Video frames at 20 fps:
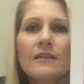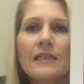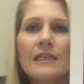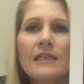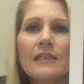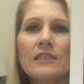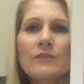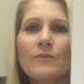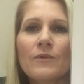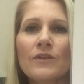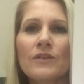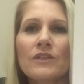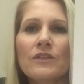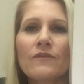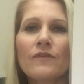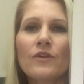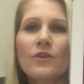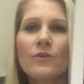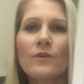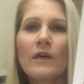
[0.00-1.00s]
Now, as most
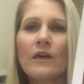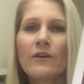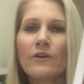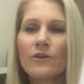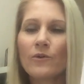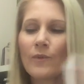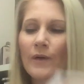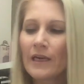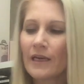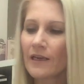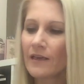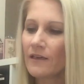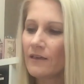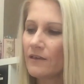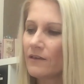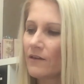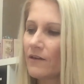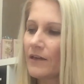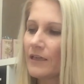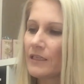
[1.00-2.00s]
of you are aware,
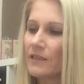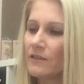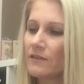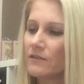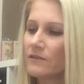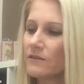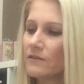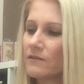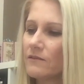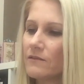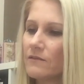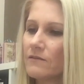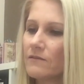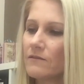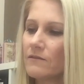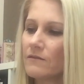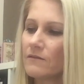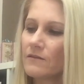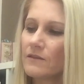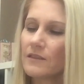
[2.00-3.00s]
I
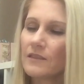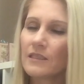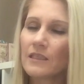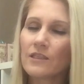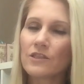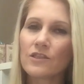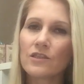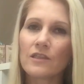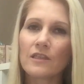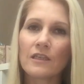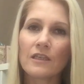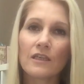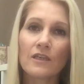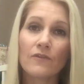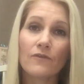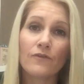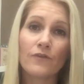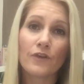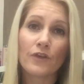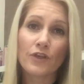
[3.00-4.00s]
stitched the
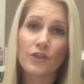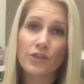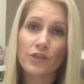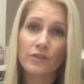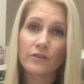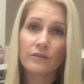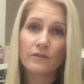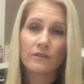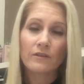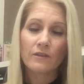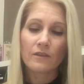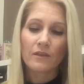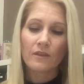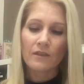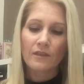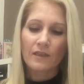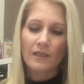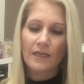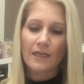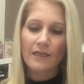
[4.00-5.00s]
conversion
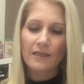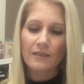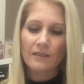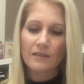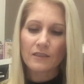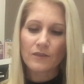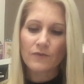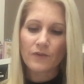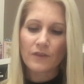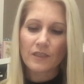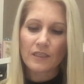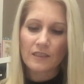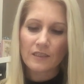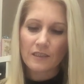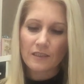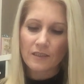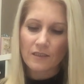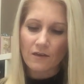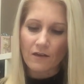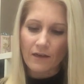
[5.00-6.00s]
colours for this
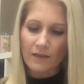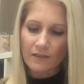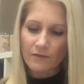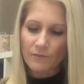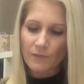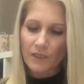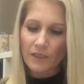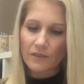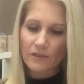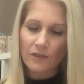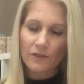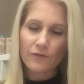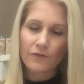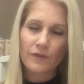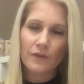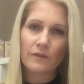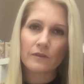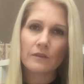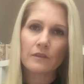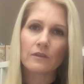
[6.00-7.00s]
design because I
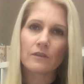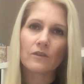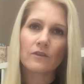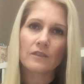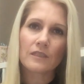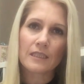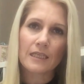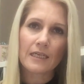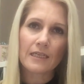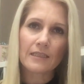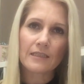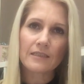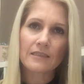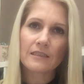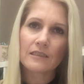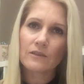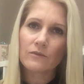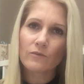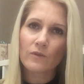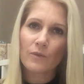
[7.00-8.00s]
felt that those colours
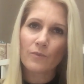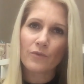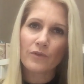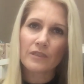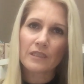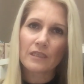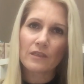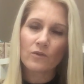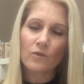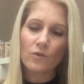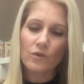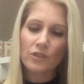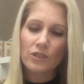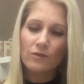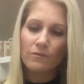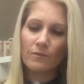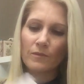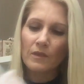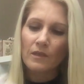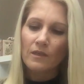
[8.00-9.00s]
didn't represent
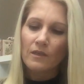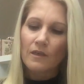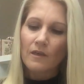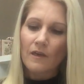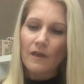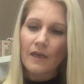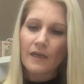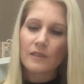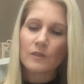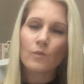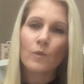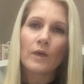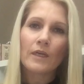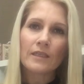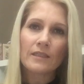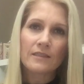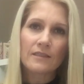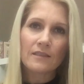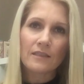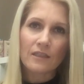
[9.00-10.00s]
autumn as
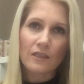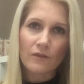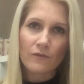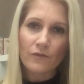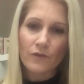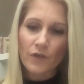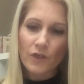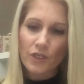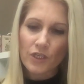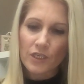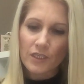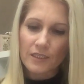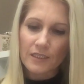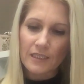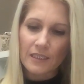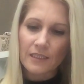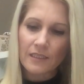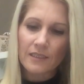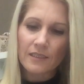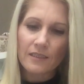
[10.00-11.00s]
well as the conversion
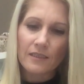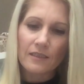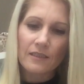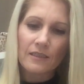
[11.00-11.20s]
did.